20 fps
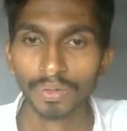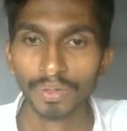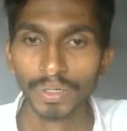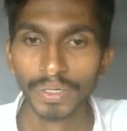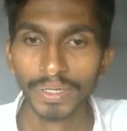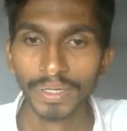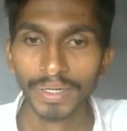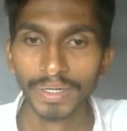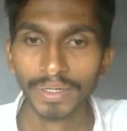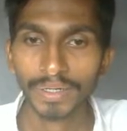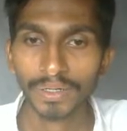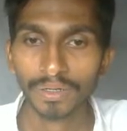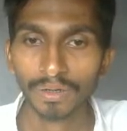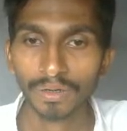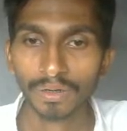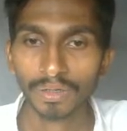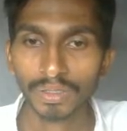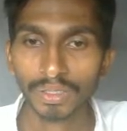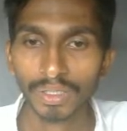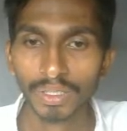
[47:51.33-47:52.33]
Get
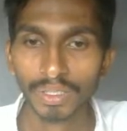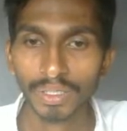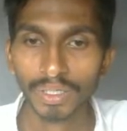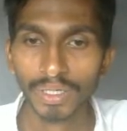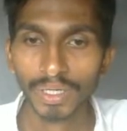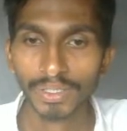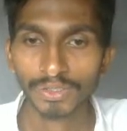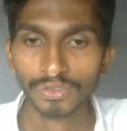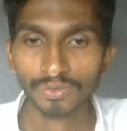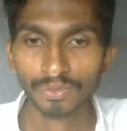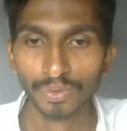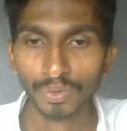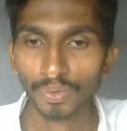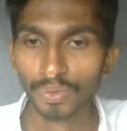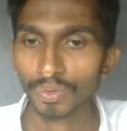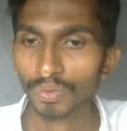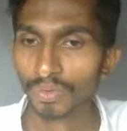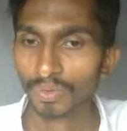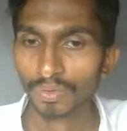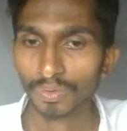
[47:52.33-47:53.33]
on the dance floor.
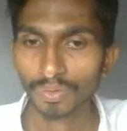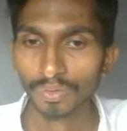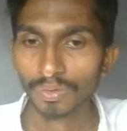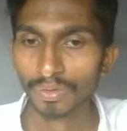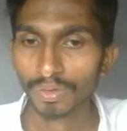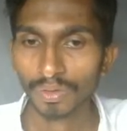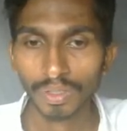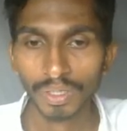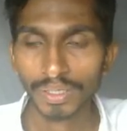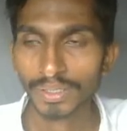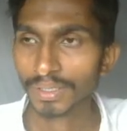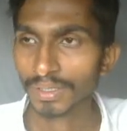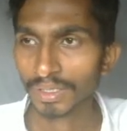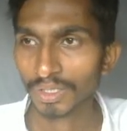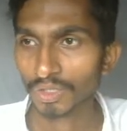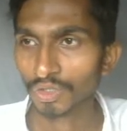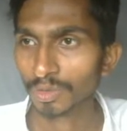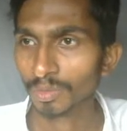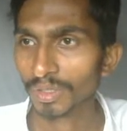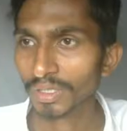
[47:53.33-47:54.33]
I think this
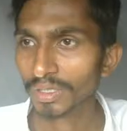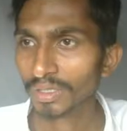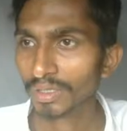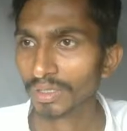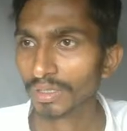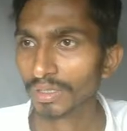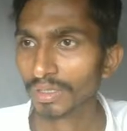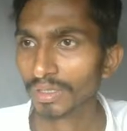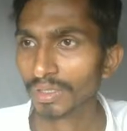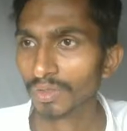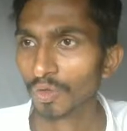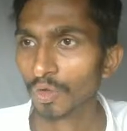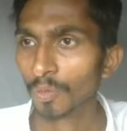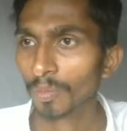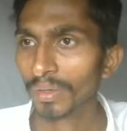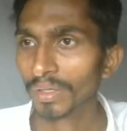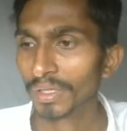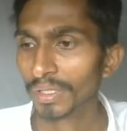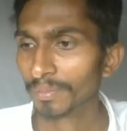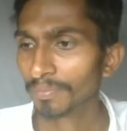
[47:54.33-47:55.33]
should be.
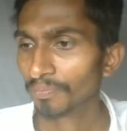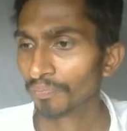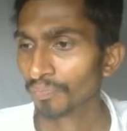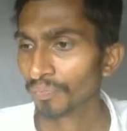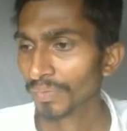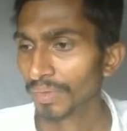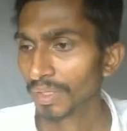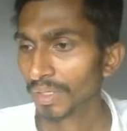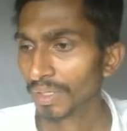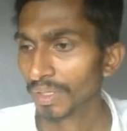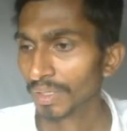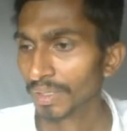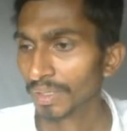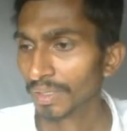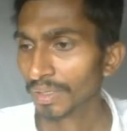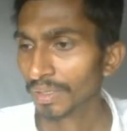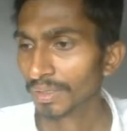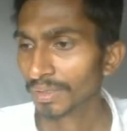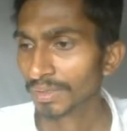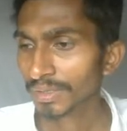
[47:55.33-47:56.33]
Open them.
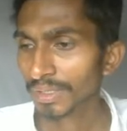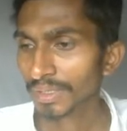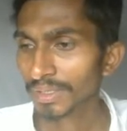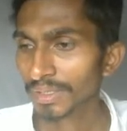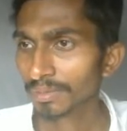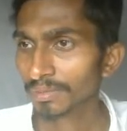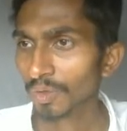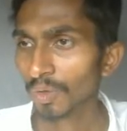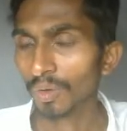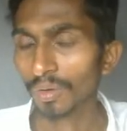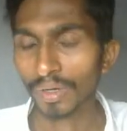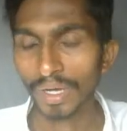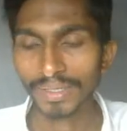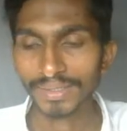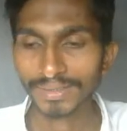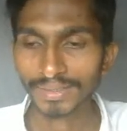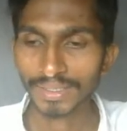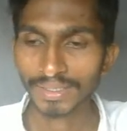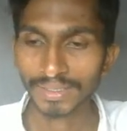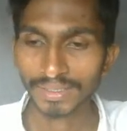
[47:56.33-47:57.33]
Send them. Oh, I
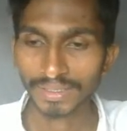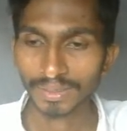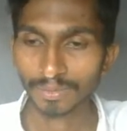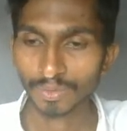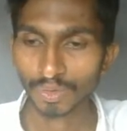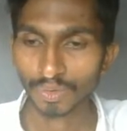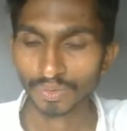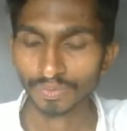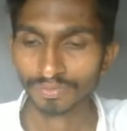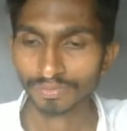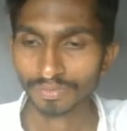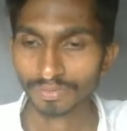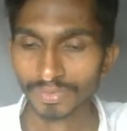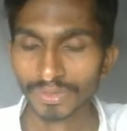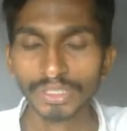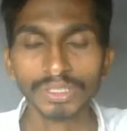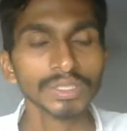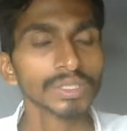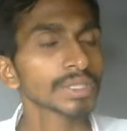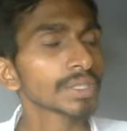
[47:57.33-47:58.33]
sent them to.
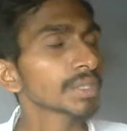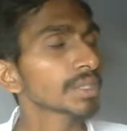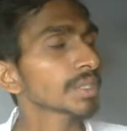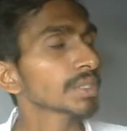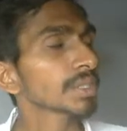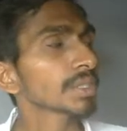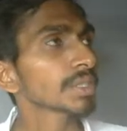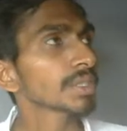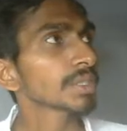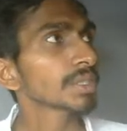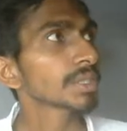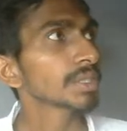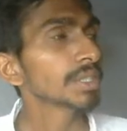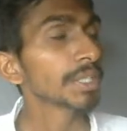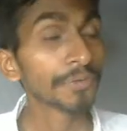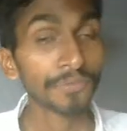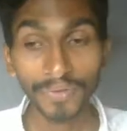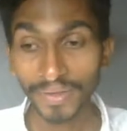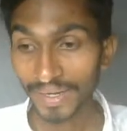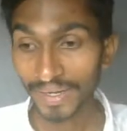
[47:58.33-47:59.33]
It
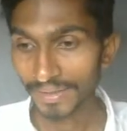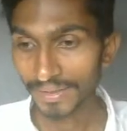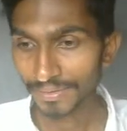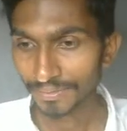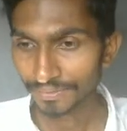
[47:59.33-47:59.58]
failed.